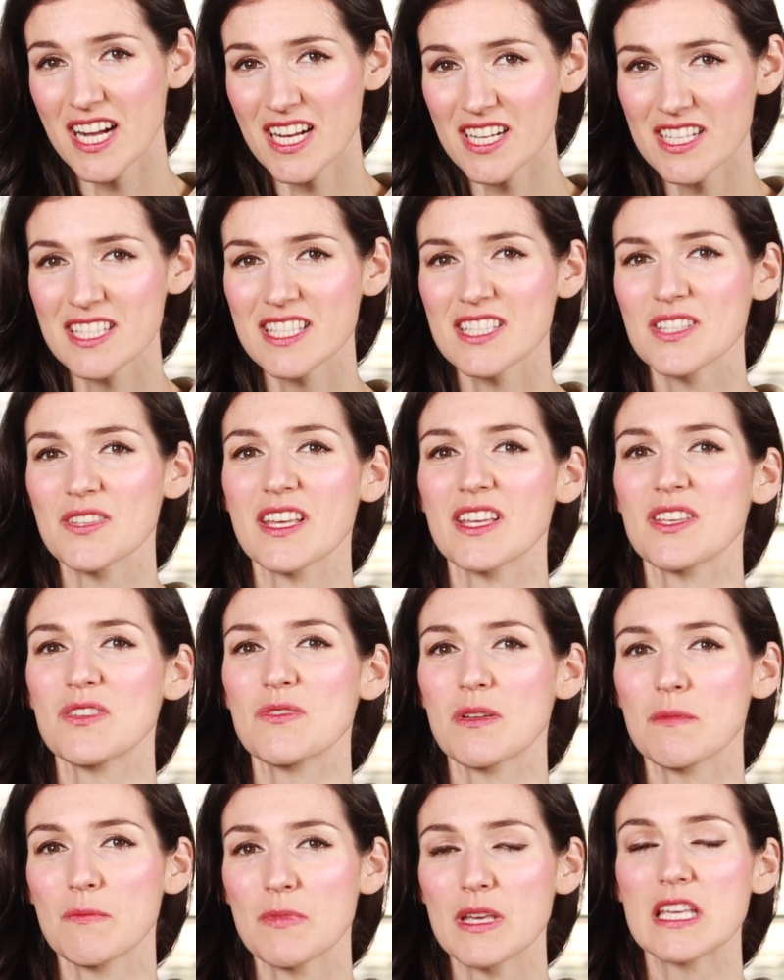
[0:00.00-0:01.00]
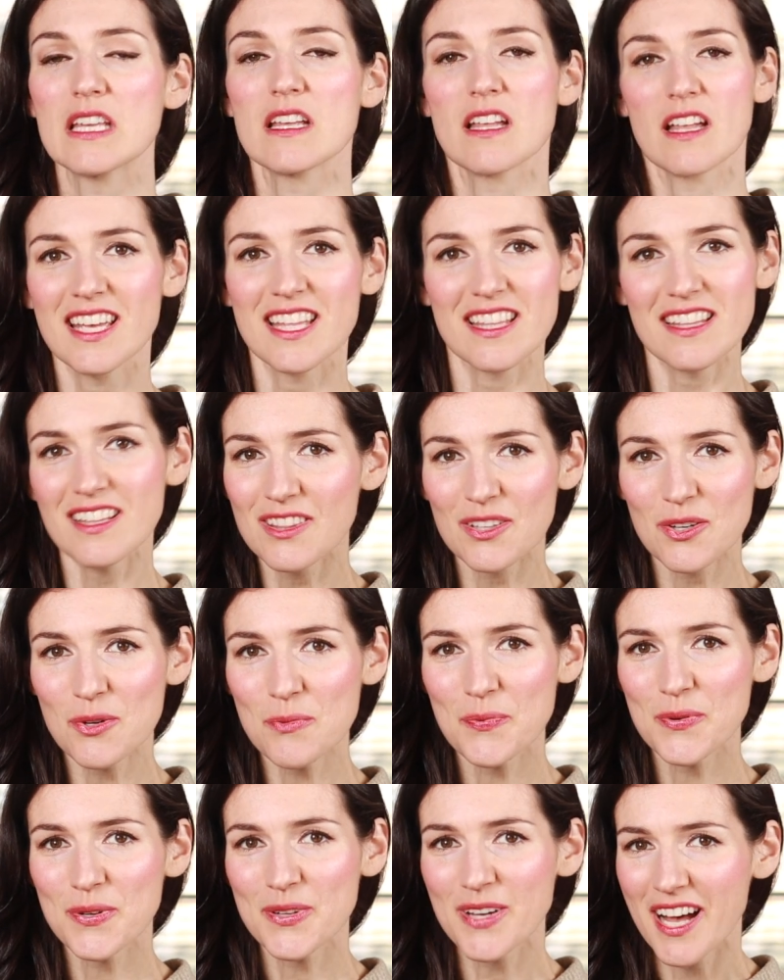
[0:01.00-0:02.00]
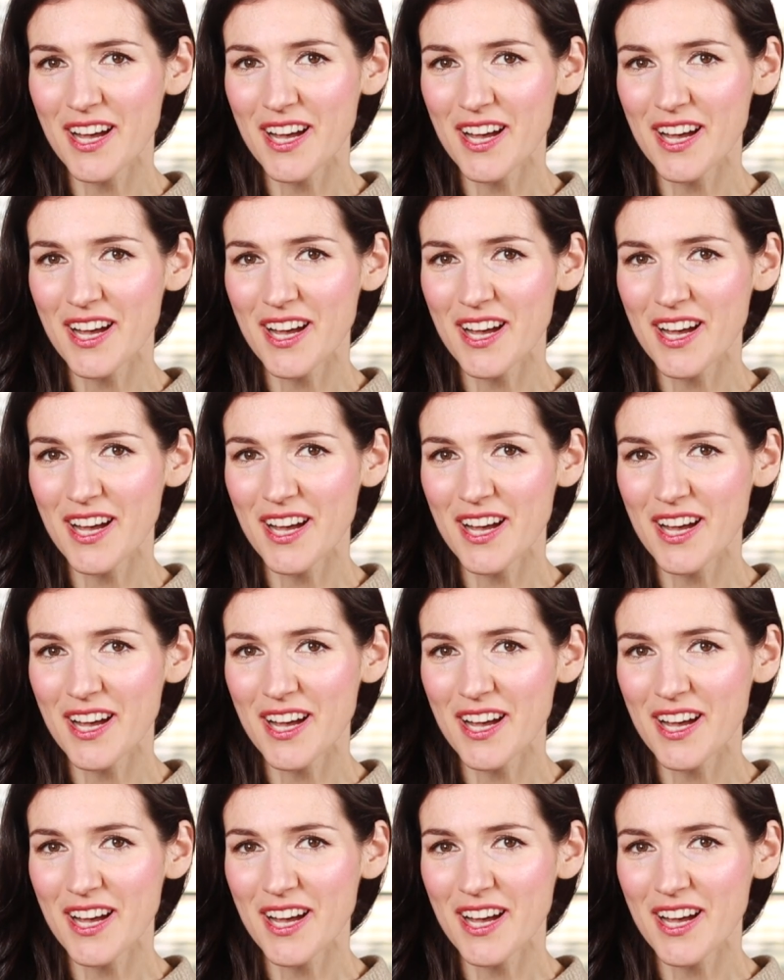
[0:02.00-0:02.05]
else so that you could be in the loop.